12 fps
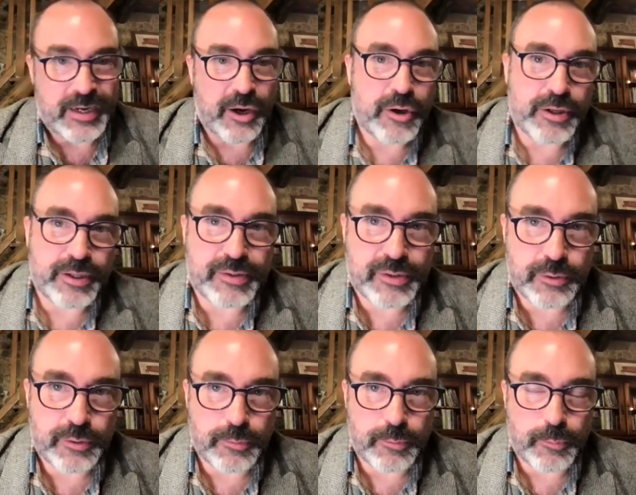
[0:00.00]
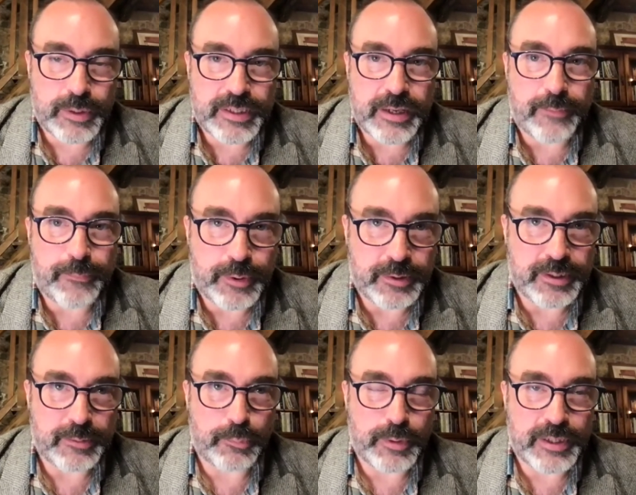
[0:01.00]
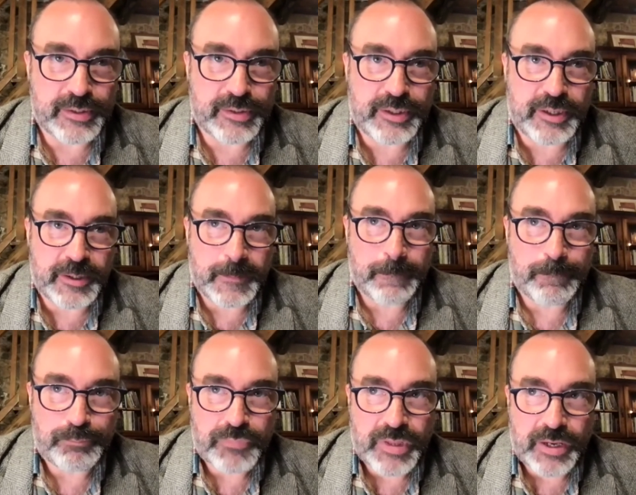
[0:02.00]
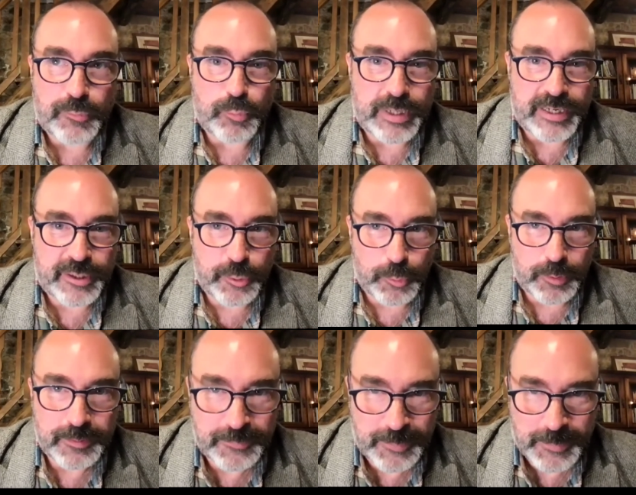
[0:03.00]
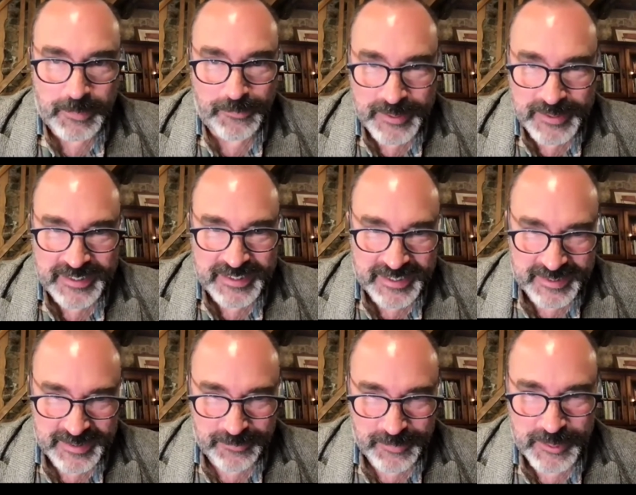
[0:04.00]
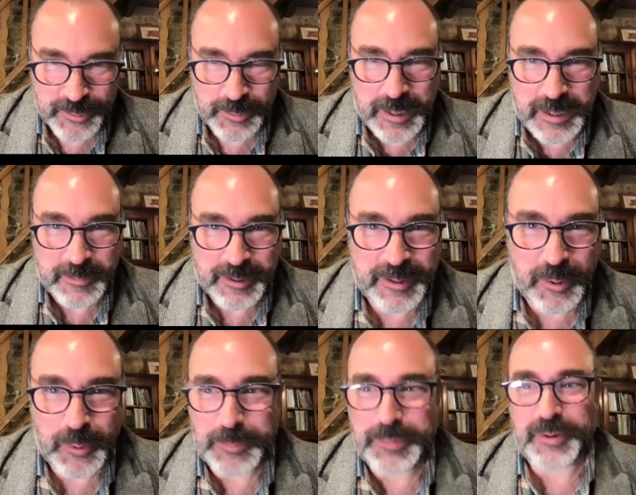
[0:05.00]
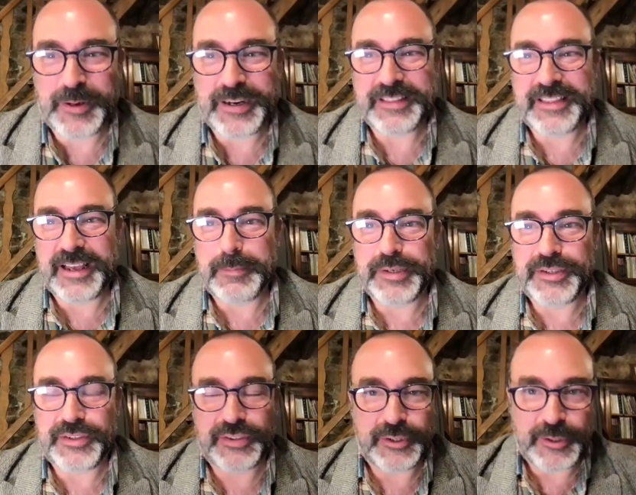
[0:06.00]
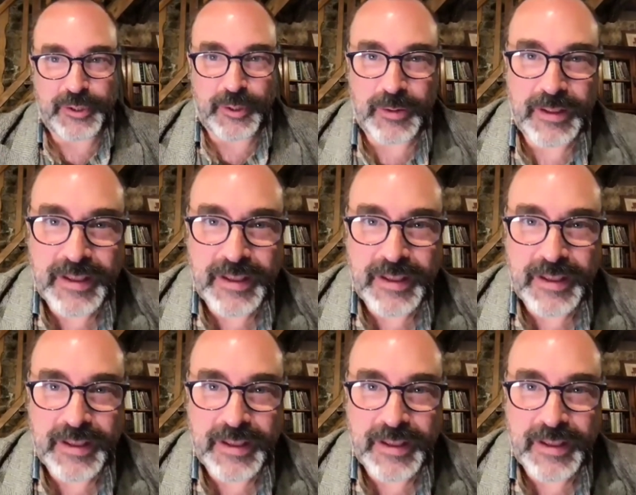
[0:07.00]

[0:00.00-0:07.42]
artist, we definitely risk ridicule from the physicists if we try to incorporate that material,